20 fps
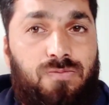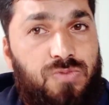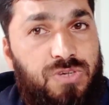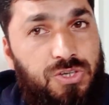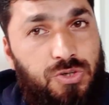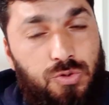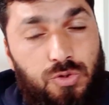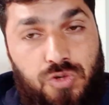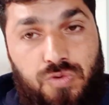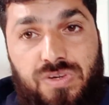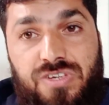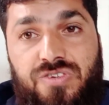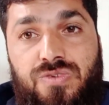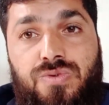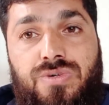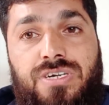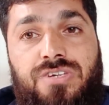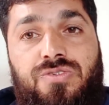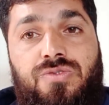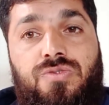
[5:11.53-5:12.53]
which usually
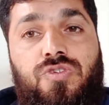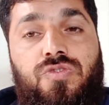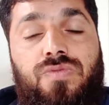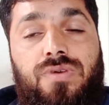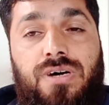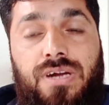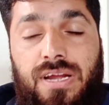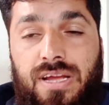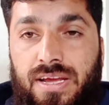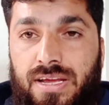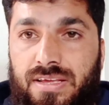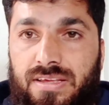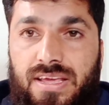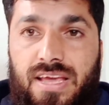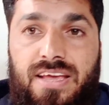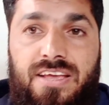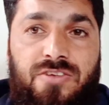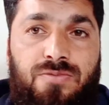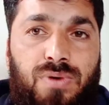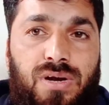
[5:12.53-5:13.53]
students use for
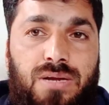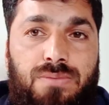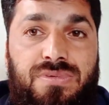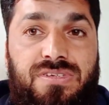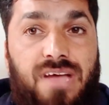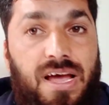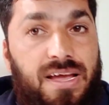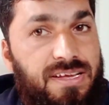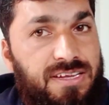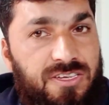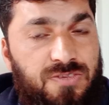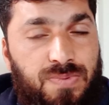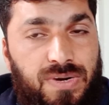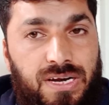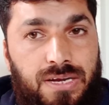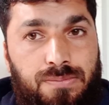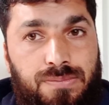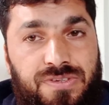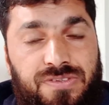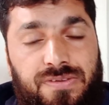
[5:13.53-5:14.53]
KS prelims, IS
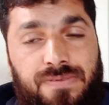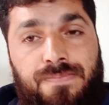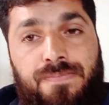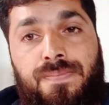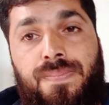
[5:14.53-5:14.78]
prelims,